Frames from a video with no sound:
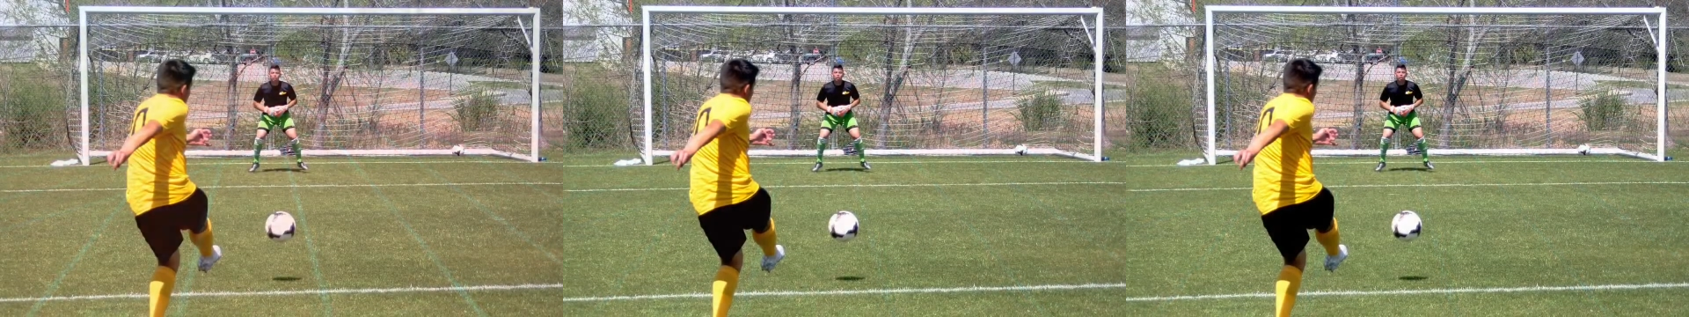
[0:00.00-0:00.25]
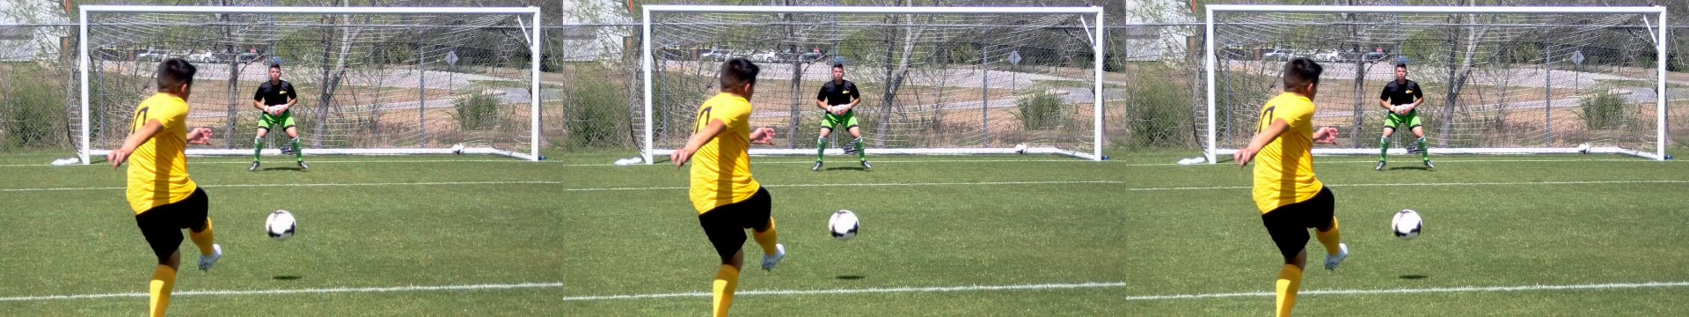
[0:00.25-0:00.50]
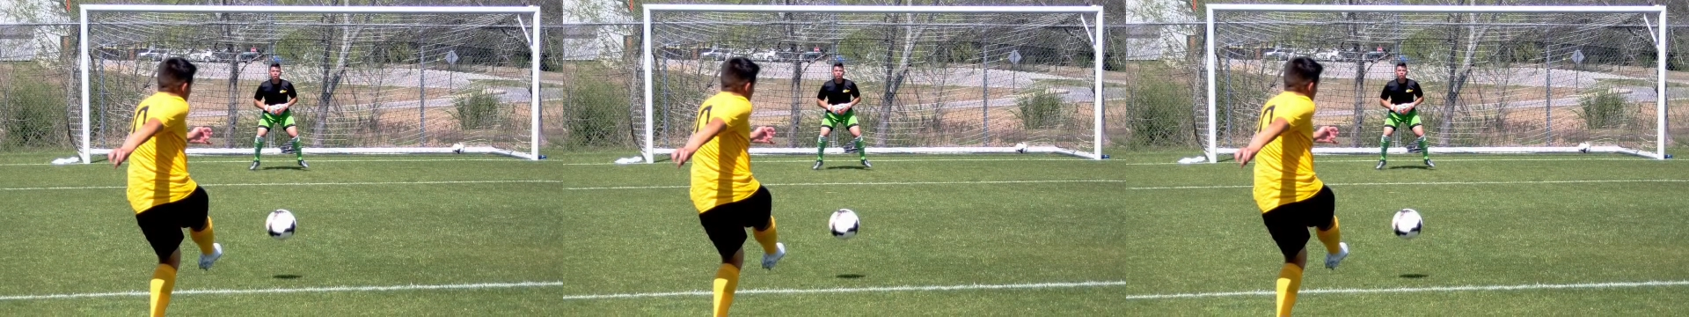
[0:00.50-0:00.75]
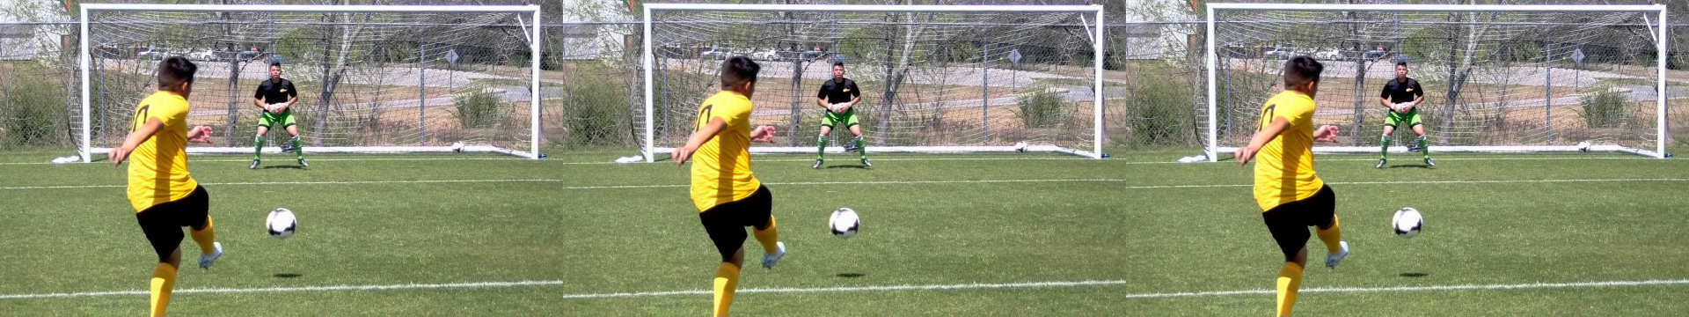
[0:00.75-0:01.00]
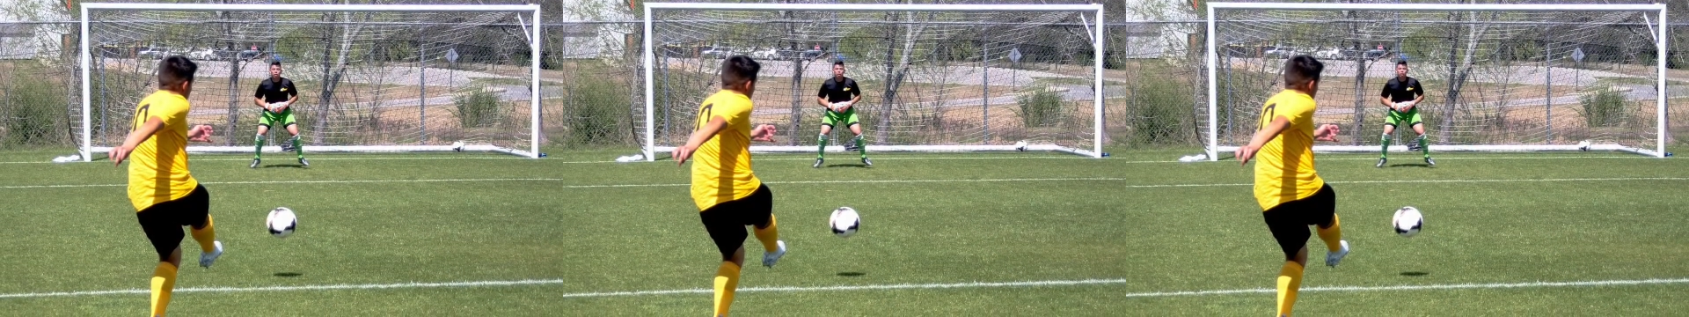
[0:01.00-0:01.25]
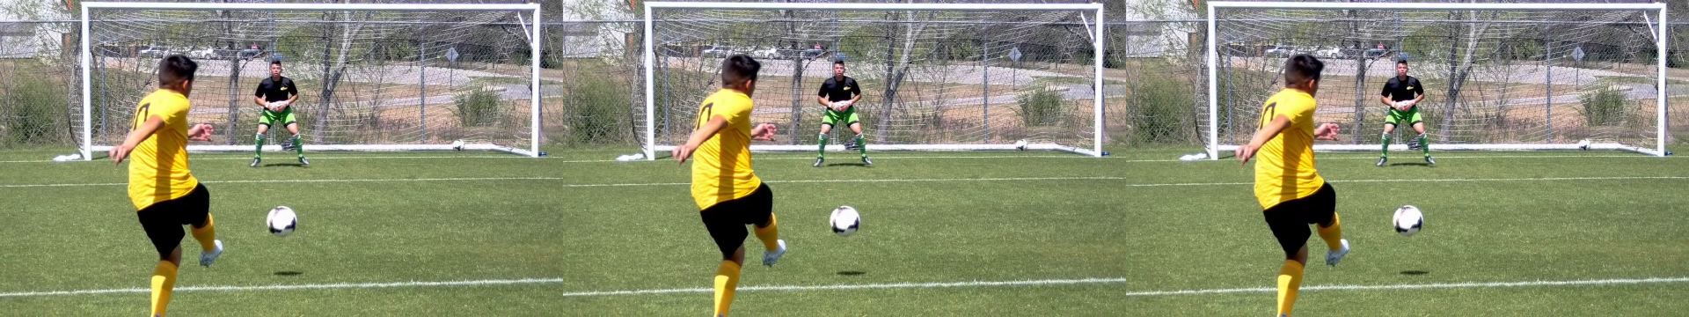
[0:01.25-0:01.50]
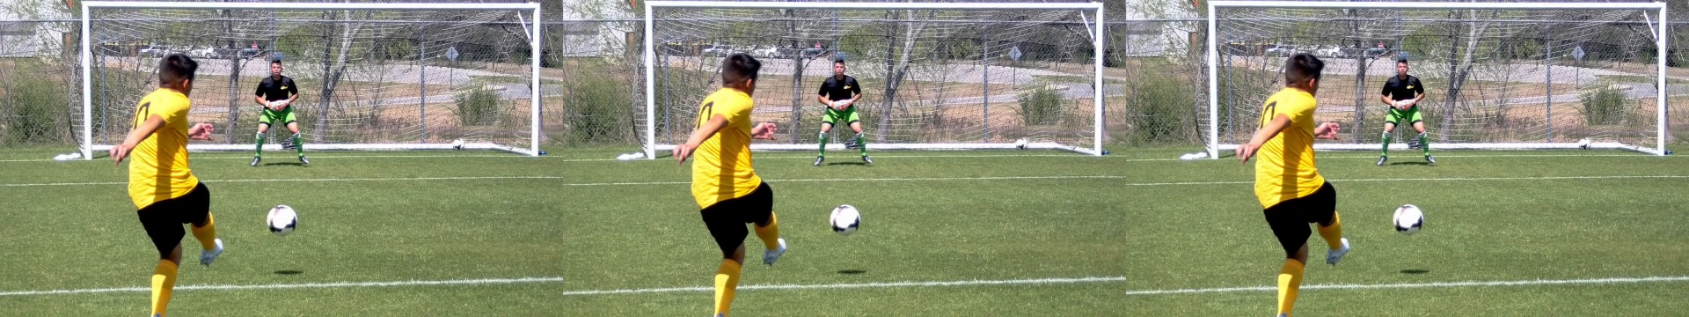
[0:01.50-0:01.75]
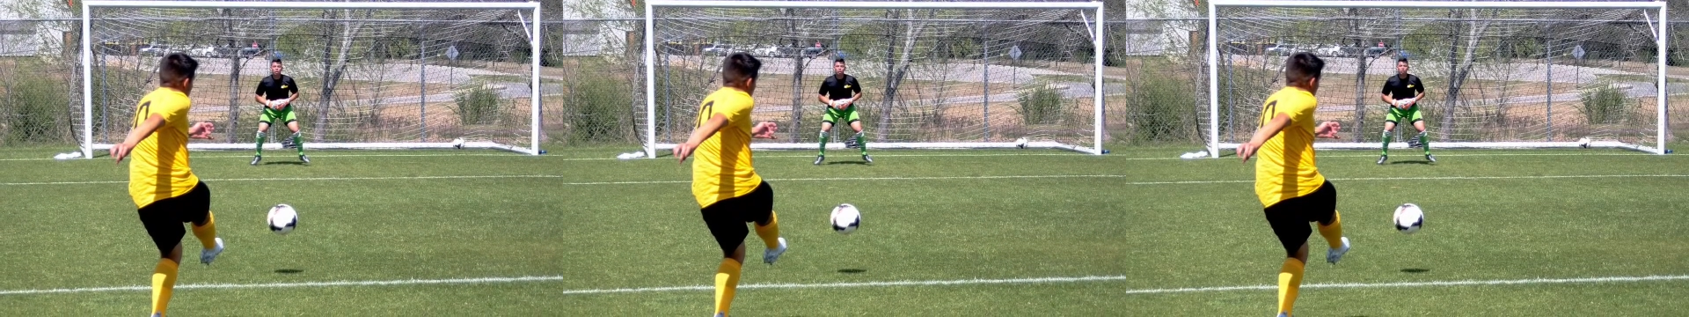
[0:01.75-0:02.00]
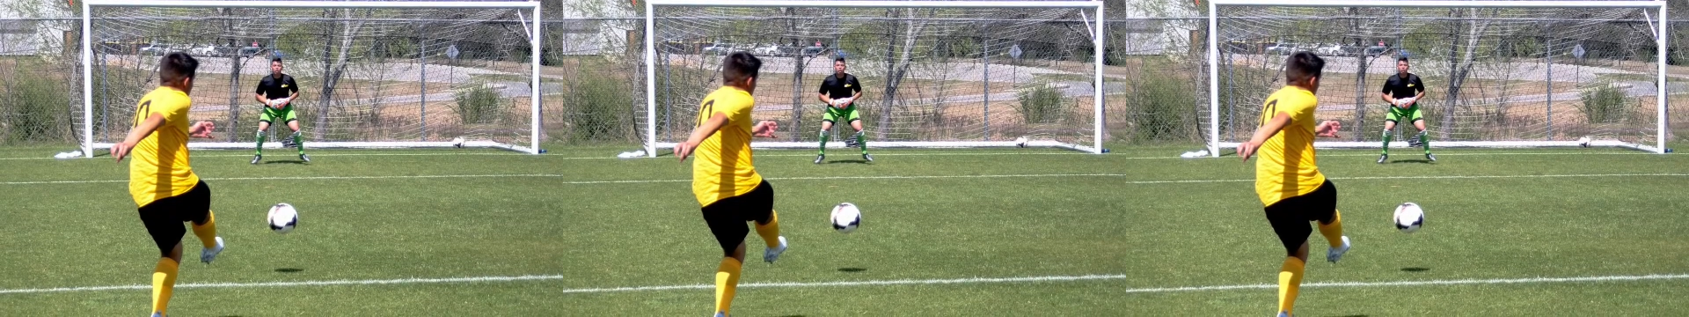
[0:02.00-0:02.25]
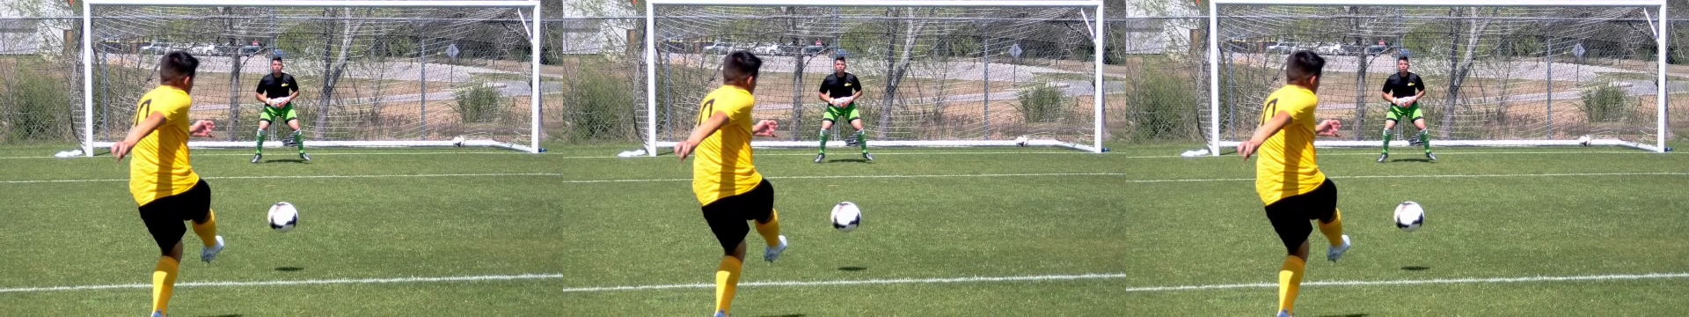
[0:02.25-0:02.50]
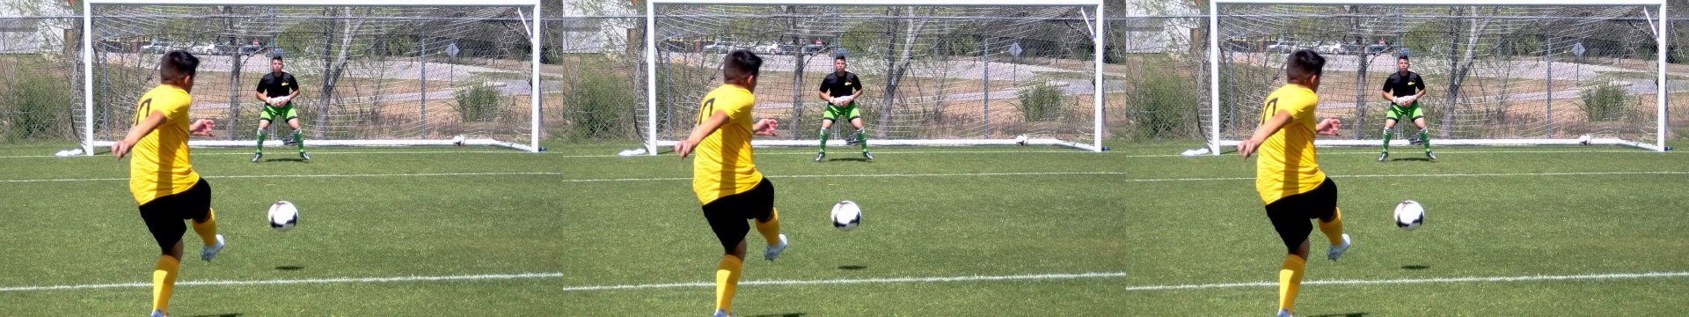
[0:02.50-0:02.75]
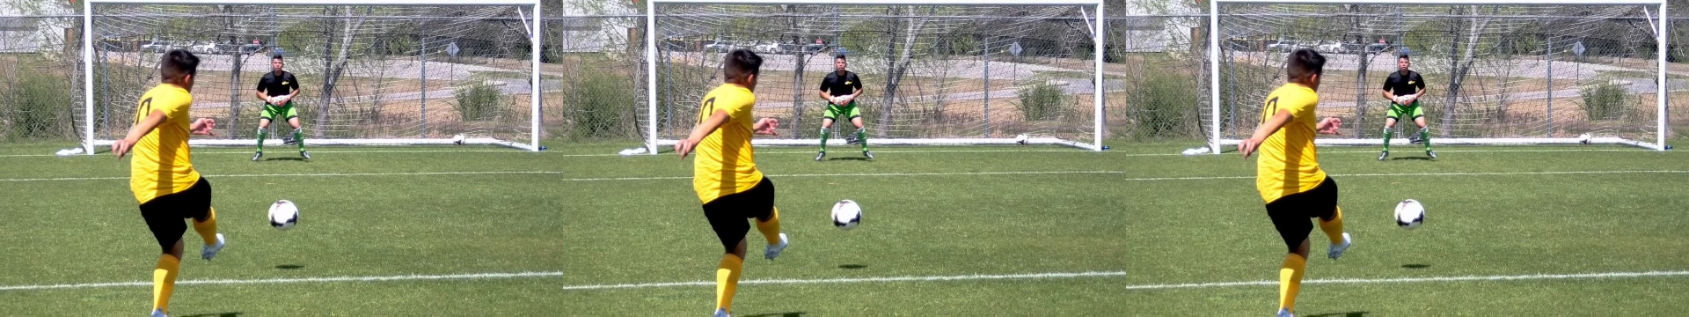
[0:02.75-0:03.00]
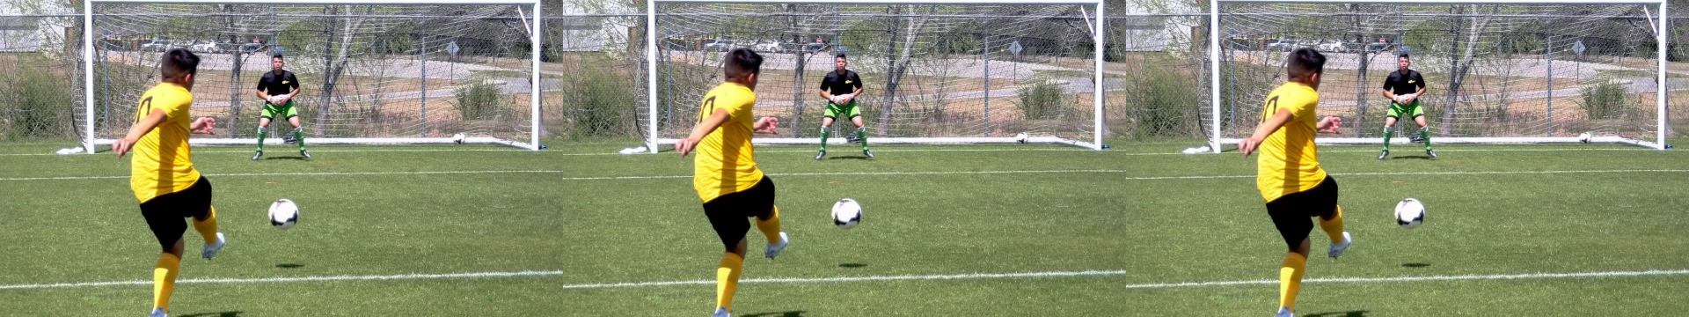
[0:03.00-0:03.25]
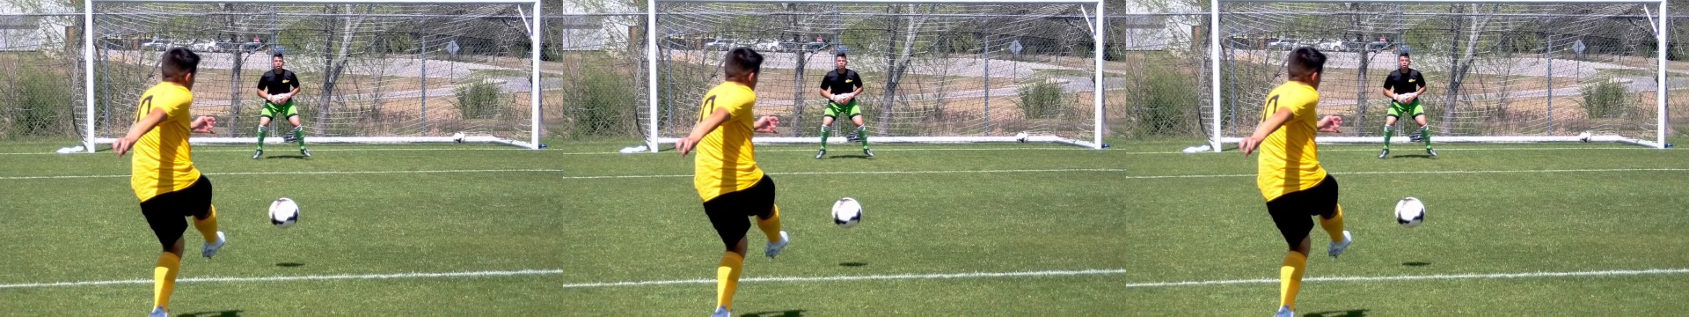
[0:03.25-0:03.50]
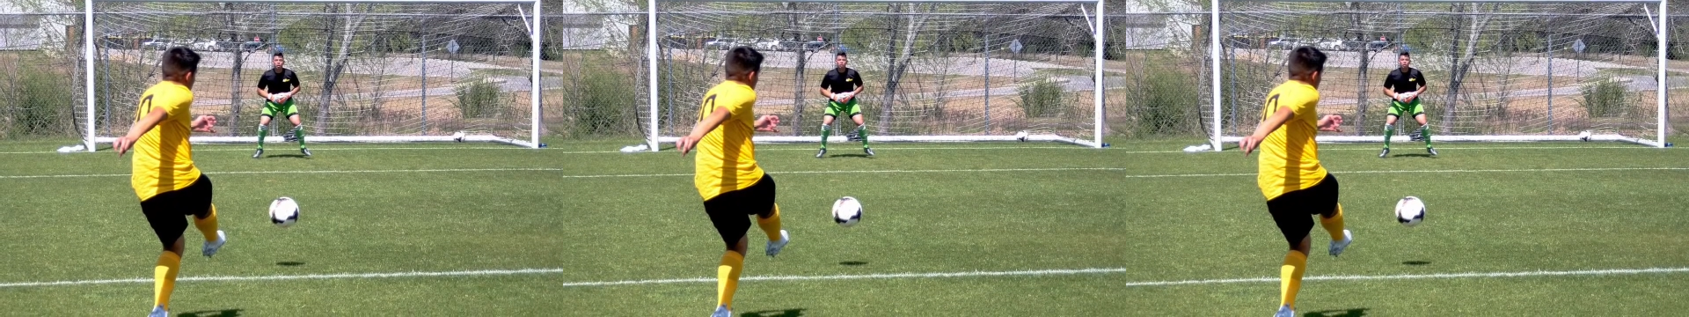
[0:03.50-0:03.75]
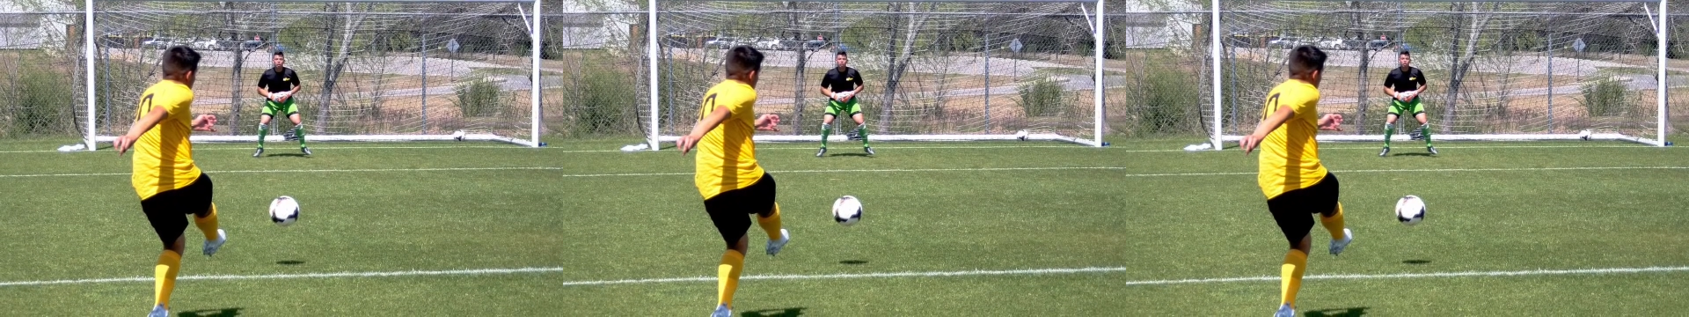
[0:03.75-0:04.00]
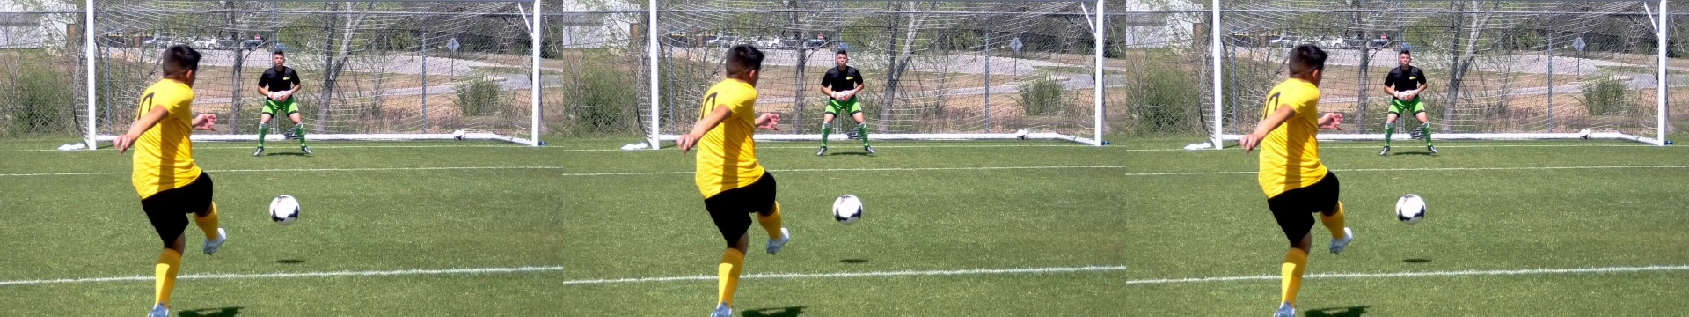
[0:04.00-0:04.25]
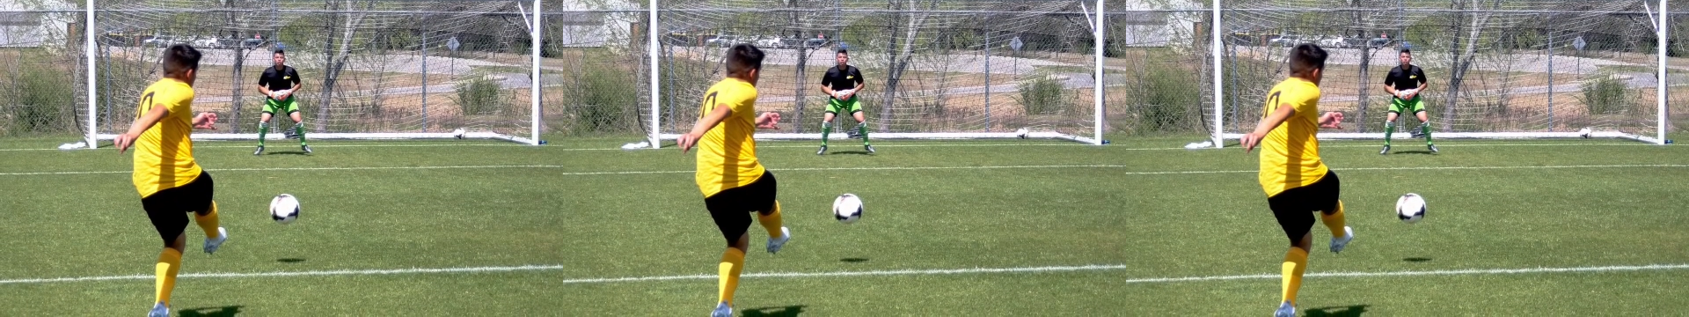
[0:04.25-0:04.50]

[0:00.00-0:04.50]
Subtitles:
No face is visible, so there are no lips to read.